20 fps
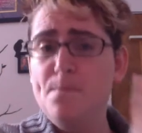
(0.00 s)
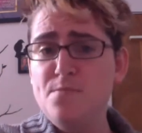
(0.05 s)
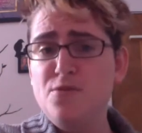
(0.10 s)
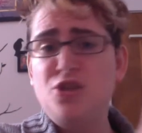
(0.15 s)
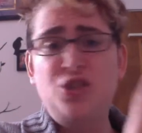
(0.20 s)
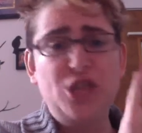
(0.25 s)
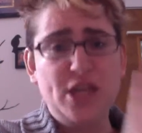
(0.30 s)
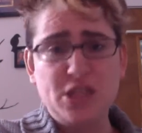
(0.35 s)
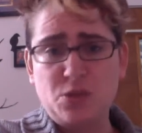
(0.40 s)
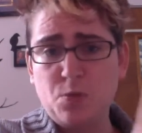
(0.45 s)

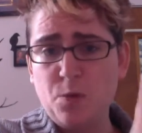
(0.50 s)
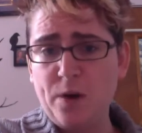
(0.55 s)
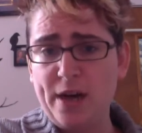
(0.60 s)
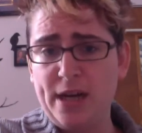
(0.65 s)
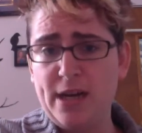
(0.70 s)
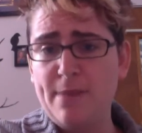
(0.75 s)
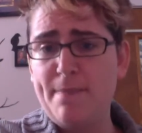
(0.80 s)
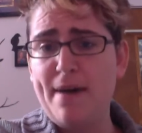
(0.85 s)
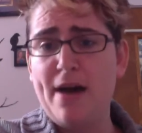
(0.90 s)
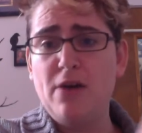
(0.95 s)
just
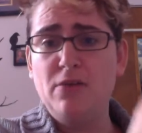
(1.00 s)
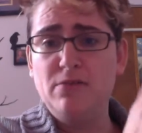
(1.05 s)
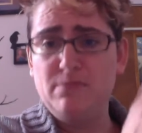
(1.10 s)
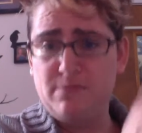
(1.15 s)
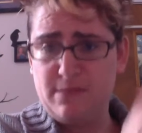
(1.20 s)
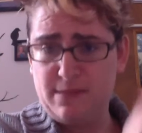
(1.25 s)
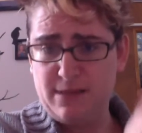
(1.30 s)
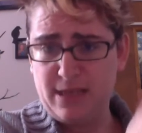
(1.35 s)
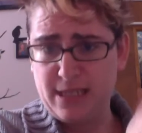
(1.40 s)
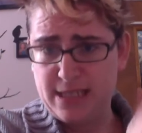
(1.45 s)
worried about
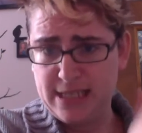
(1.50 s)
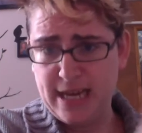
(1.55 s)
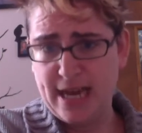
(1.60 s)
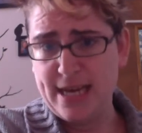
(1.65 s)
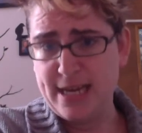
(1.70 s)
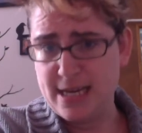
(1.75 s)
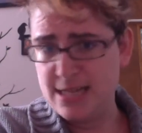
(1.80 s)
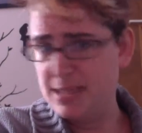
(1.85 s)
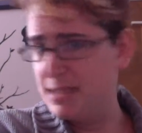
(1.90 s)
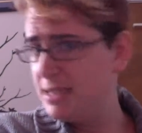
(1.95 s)
the
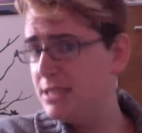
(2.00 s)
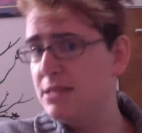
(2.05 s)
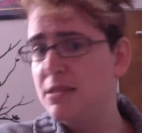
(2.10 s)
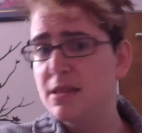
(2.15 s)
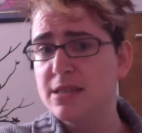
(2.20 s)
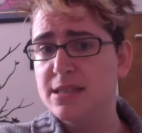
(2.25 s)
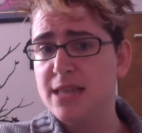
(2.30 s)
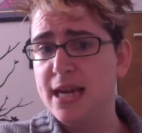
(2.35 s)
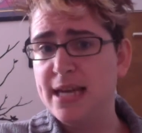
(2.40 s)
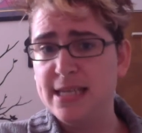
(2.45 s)
science,
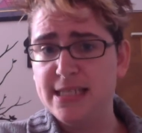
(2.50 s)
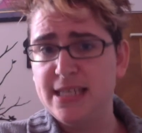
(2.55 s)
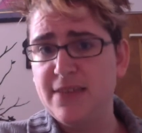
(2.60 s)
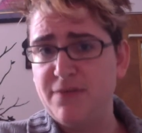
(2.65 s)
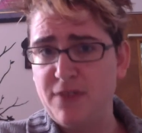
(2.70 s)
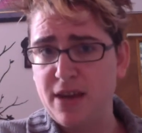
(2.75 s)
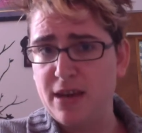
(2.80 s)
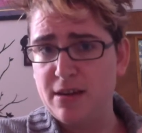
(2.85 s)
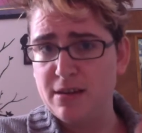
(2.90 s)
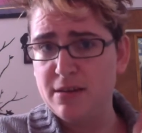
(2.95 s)
the
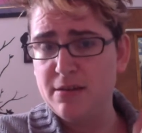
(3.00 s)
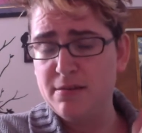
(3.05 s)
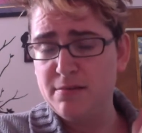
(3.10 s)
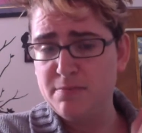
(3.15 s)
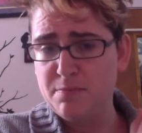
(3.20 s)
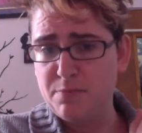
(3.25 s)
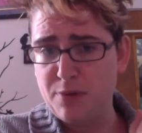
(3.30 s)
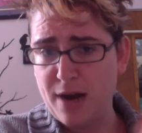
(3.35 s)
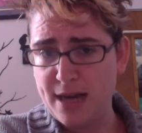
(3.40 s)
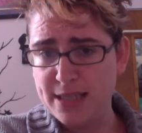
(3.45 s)
scientific
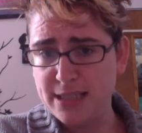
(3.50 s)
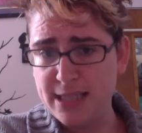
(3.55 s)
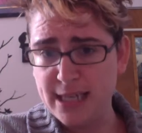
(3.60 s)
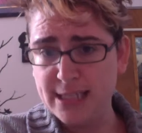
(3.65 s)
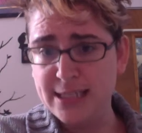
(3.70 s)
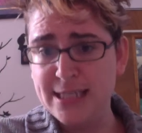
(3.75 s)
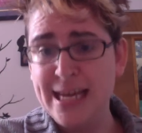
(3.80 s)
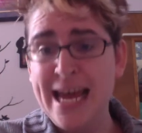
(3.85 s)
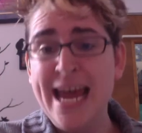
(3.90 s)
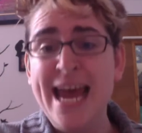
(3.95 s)

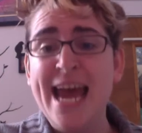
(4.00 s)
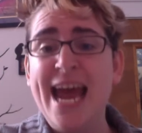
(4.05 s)
process.